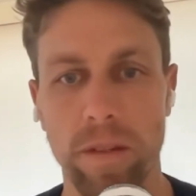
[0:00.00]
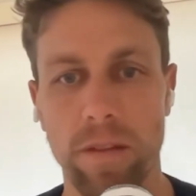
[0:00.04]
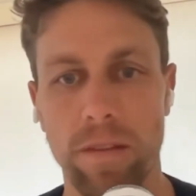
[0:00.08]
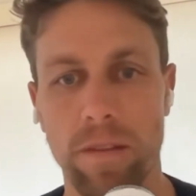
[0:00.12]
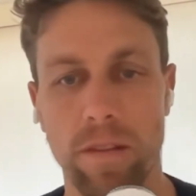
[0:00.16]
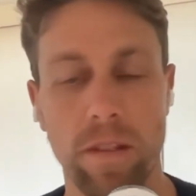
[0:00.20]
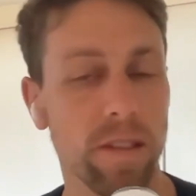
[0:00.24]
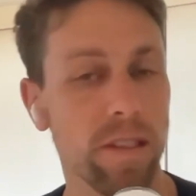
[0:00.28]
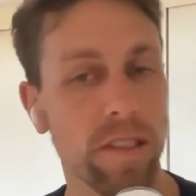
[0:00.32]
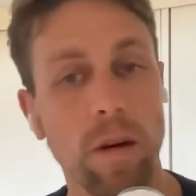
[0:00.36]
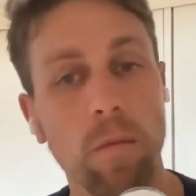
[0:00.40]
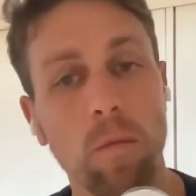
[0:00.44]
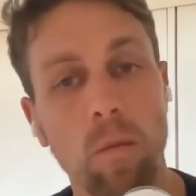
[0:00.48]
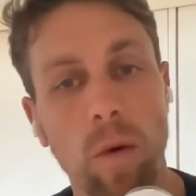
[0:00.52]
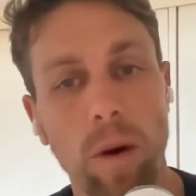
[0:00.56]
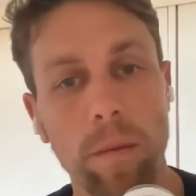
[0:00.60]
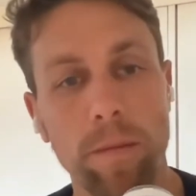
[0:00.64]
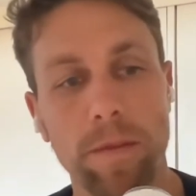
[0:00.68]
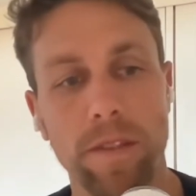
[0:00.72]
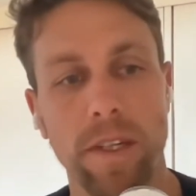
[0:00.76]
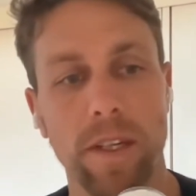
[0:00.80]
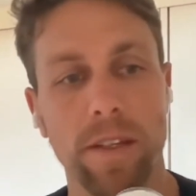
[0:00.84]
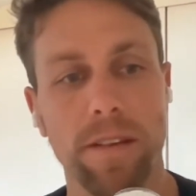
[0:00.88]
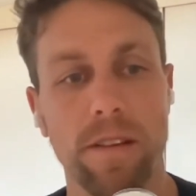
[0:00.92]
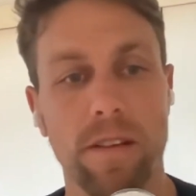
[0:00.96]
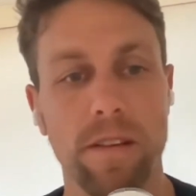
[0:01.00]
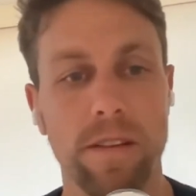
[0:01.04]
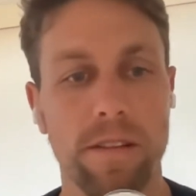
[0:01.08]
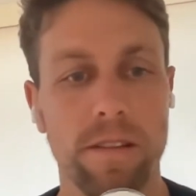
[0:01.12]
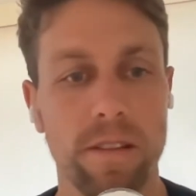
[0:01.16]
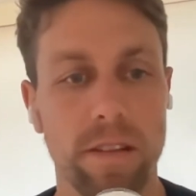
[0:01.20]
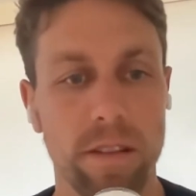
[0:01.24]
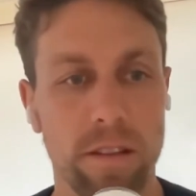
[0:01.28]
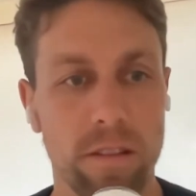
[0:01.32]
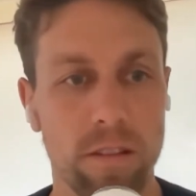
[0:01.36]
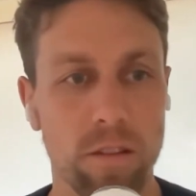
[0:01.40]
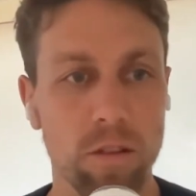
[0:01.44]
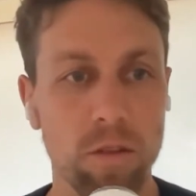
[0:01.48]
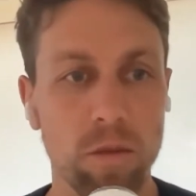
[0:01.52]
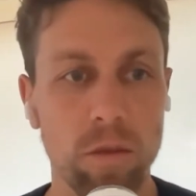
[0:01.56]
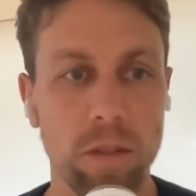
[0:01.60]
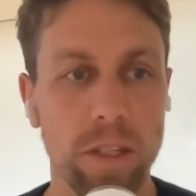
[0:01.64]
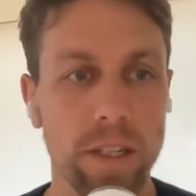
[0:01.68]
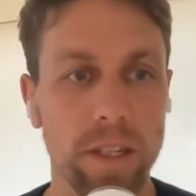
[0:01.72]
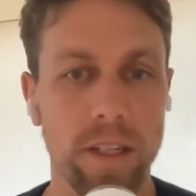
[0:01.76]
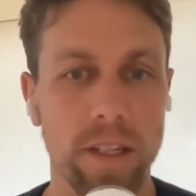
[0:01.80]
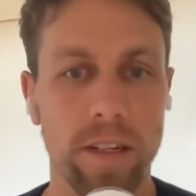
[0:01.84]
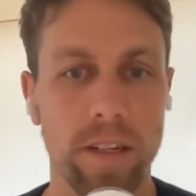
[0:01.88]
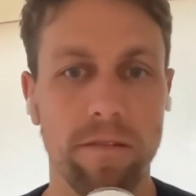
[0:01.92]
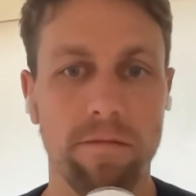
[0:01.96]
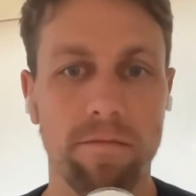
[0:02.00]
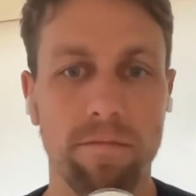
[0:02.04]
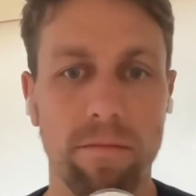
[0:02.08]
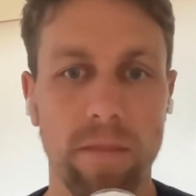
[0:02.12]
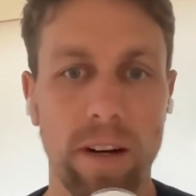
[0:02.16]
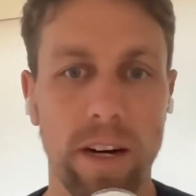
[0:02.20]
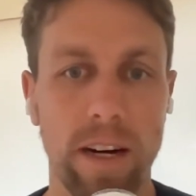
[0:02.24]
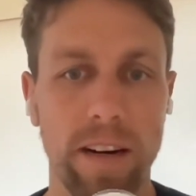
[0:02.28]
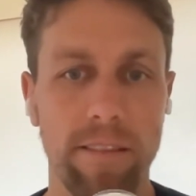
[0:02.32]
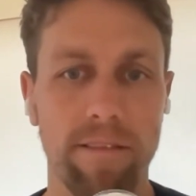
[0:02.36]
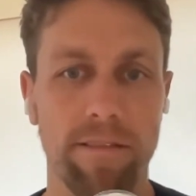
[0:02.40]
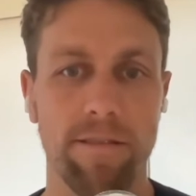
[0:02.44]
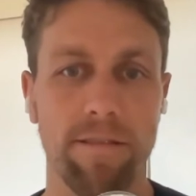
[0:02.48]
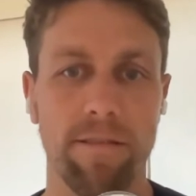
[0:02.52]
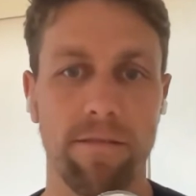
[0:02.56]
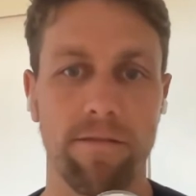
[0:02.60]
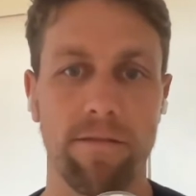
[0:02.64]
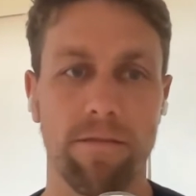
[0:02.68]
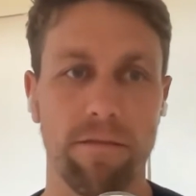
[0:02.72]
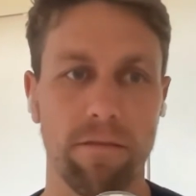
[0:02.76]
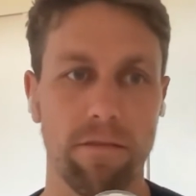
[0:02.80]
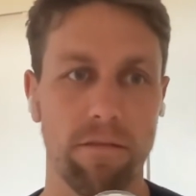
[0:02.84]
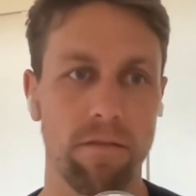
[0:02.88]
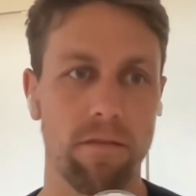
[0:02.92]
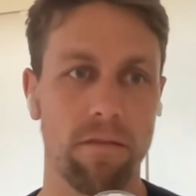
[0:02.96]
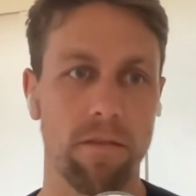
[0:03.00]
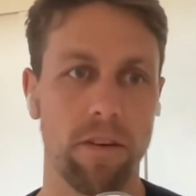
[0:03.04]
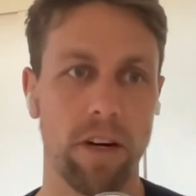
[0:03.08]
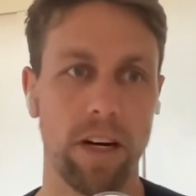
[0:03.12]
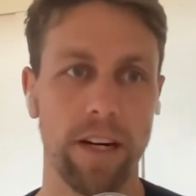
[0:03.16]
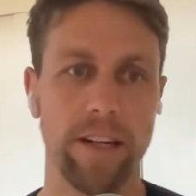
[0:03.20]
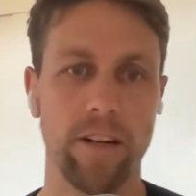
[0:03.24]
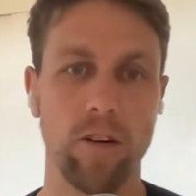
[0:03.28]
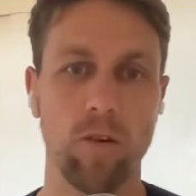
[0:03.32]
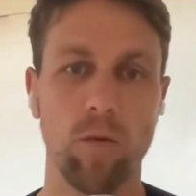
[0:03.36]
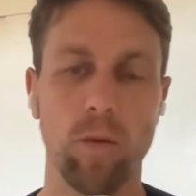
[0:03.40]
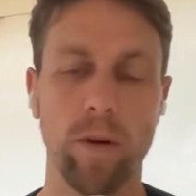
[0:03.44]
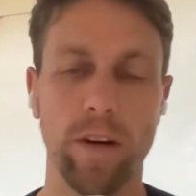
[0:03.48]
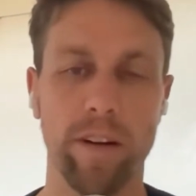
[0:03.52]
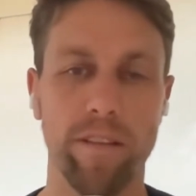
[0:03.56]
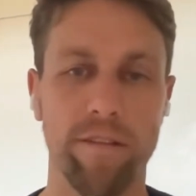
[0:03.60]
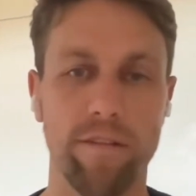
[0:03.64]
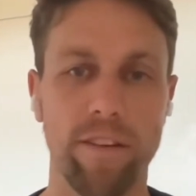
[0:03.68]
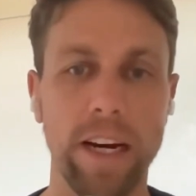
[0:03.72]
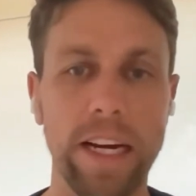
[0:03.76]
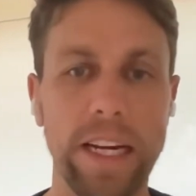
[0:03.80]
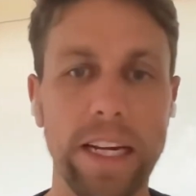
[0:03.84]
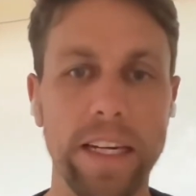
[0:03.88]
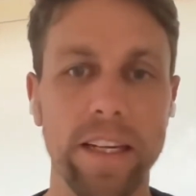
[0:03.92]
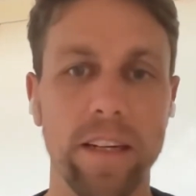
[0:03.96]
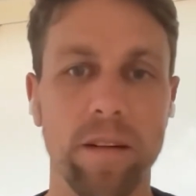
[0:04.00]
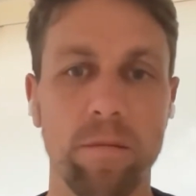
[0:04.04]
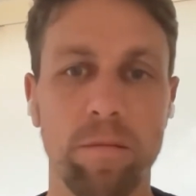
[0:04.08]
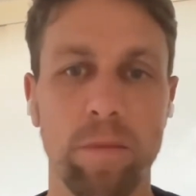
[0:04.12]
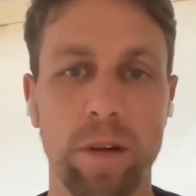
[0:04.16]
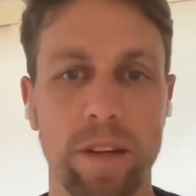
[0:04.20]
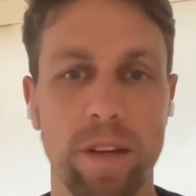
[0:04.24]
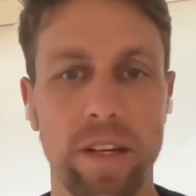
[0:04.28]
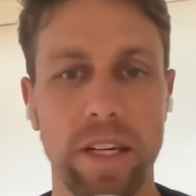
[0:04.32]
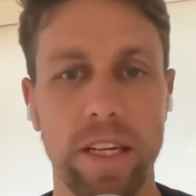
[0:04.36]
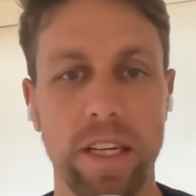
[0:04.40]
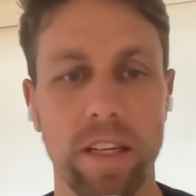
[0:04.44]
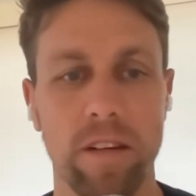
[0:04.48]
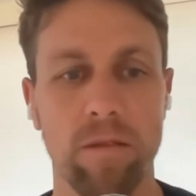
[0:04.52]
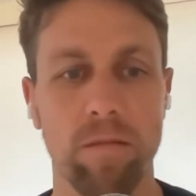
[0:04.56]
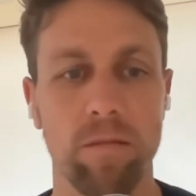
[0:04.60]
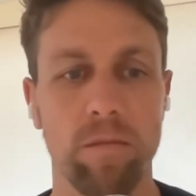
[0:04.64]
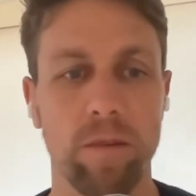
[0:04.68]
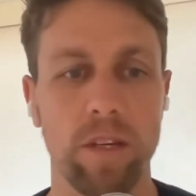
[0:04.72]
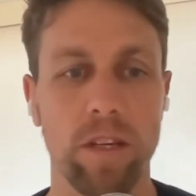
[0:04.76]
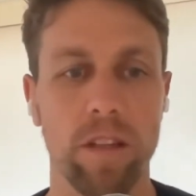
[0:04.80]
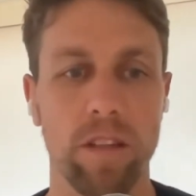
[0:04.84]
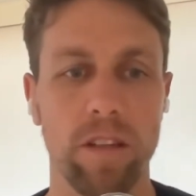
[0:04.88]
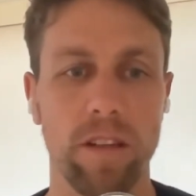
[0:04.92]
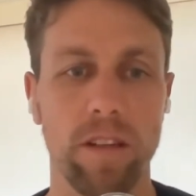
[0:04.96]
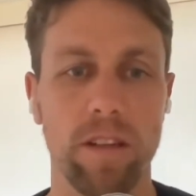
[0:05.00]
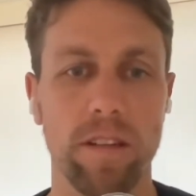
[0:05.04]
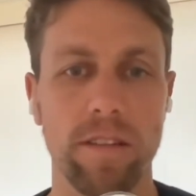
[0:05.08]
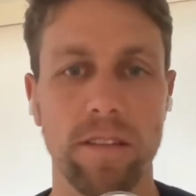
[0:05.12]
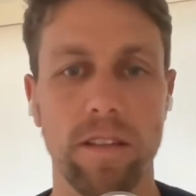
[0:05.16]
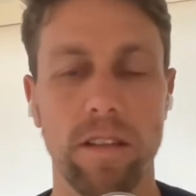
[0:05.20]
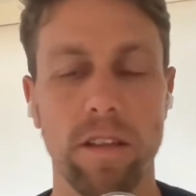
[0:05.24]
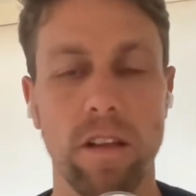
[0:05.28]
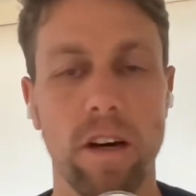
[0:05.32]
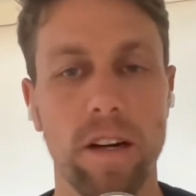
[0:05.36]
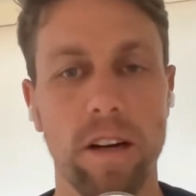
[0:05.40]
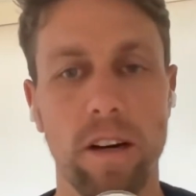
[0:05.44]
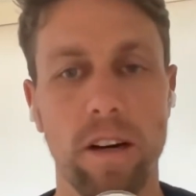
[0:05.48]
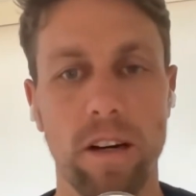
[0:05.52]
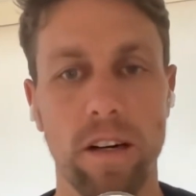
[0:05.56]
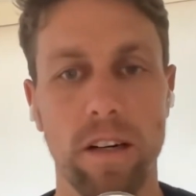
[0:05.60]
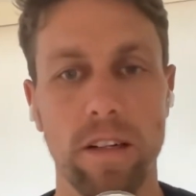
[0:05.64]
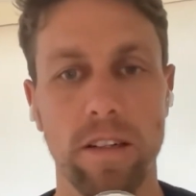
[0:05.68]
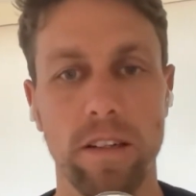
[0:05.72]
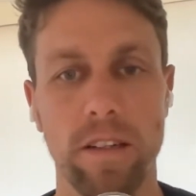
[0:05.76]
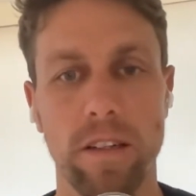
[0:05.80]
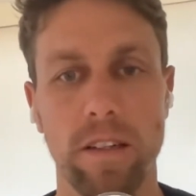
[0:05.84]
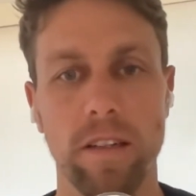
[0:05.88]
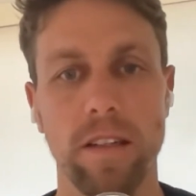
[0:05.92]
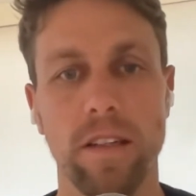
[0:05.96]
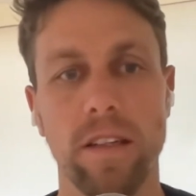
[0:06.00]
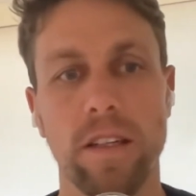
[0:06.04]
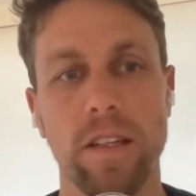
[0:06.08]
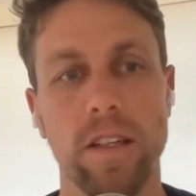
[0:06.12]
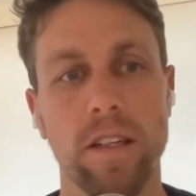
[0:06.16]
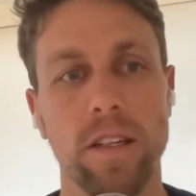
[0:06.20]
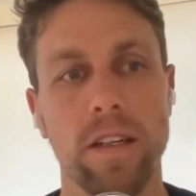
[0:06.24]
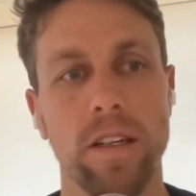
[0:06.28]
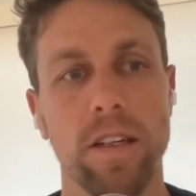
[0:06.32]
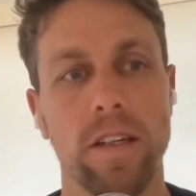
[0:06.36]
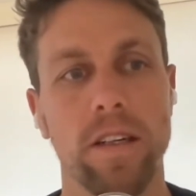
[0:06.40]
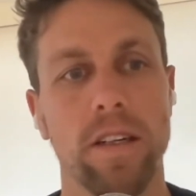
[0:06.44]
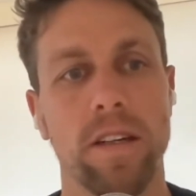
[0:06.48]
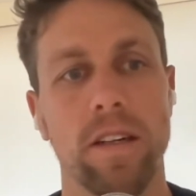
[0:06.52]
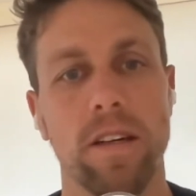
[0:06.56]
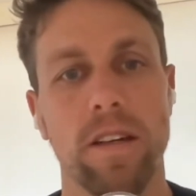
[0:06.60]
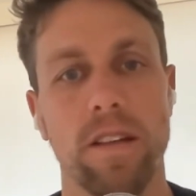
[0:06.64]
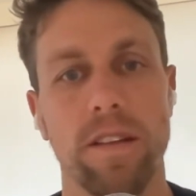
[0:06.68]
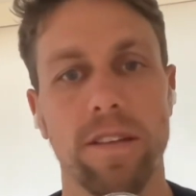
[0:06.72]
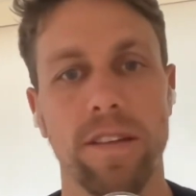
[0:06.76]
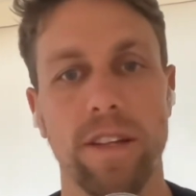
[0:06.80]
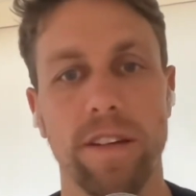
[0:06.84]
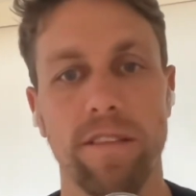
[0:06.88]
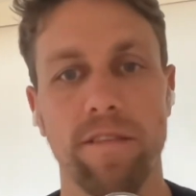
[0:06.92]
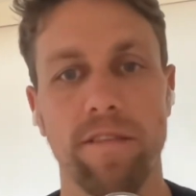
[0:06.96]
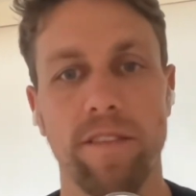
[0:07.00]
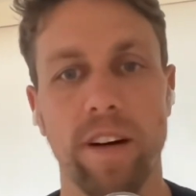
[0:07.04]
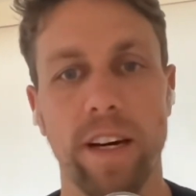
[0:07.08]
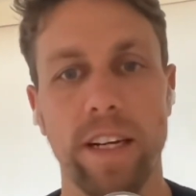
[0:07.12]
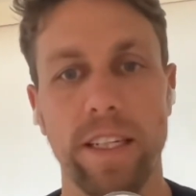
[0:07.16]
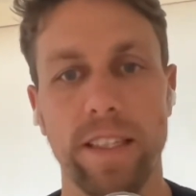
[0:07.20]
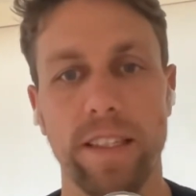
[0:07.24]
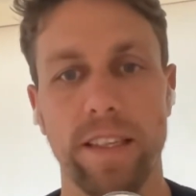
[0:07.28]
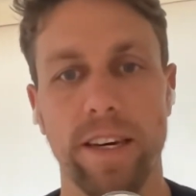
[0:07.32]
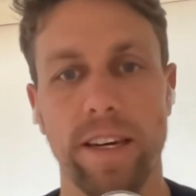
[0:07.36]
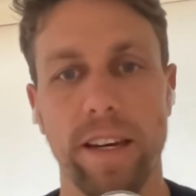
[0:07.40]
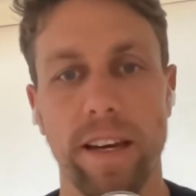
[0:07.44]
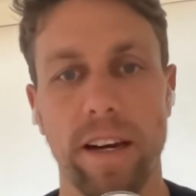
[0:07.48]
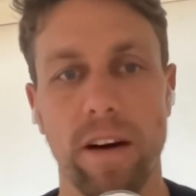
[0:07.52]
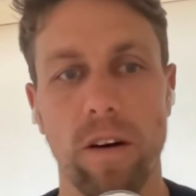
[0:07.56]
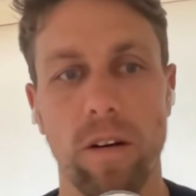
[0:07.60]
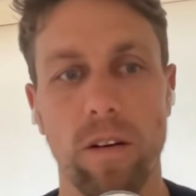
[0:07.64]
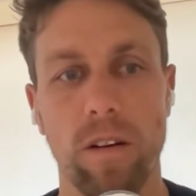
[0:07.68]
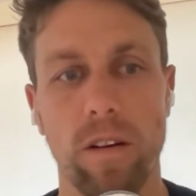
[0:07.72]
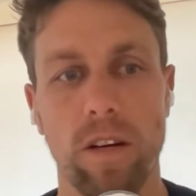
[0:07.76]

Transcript: There's some websites that do it, and I know where to find it, but I think it's a lot harder than finding that out.